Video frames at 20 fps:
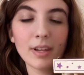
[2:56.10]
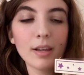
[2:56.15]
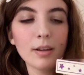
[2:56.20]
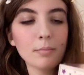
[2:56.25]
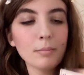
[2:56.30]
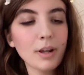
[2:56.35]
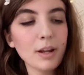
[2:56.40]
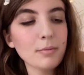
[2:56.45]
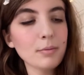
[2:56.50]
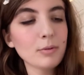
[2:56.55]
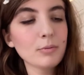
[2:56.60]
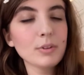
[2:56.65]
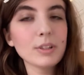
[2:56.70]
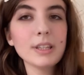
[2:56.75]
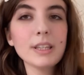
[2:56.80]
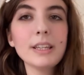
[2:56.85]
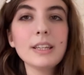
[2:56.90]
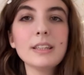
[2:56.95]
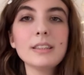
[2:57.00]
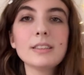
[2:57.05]
But I've been
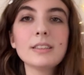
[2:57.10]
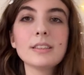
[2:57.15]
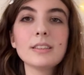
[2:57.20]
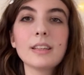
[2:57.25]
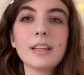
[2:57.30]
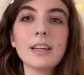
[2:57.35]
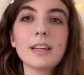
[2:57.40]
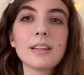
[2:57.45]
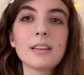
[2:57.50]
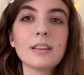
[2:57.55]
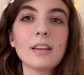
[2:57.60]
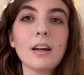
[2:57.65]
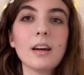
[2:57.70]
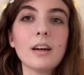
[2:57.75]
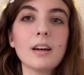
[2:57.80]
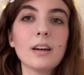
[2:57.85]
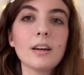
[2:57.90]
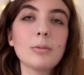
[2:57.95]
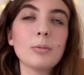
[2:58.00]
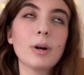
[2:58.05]
really into like
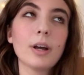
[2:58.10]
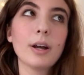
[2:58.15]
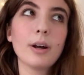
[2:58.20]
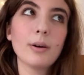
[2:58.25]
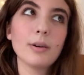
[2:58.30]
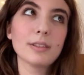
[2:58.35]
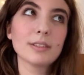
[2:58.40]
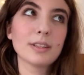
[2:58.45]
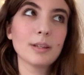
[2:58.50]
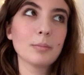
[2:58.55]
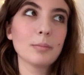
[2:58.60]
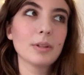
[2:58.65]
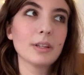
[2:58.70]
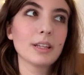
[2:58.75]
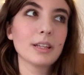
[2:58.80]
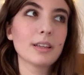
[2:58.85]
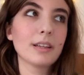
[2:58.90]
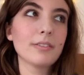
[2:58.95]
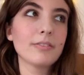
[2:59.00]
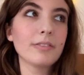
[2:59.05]
the, well I always am, but
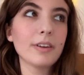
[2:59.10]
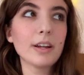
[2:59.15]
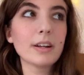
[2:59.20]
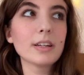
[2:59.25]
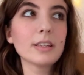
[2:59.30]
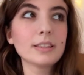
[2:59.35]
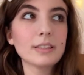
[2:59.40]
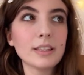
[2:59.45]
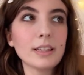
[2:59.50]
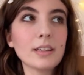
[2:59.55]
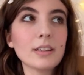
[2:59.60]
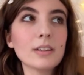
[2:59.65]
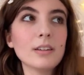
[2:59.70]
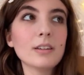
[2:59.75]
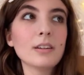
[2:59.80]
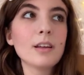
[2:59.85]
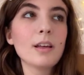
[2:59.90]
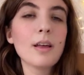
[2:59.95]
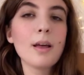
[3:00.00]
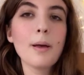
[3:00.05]
like the fairy
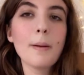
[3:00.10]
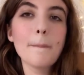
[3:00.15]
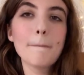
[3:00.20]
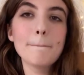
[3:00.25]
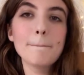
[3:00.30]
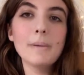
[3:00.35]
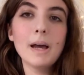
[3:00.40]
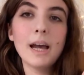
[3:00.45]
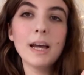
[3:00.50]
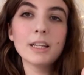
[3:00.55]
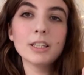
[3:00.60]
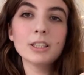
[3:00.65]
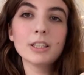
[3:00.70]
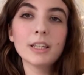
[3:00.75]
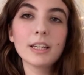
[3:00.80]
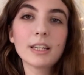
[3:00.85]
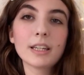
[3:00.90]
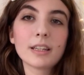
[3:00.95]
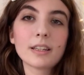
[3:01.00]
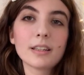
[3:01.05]
tale,
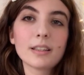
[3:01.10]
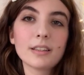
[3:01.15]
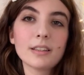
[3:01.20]
magic,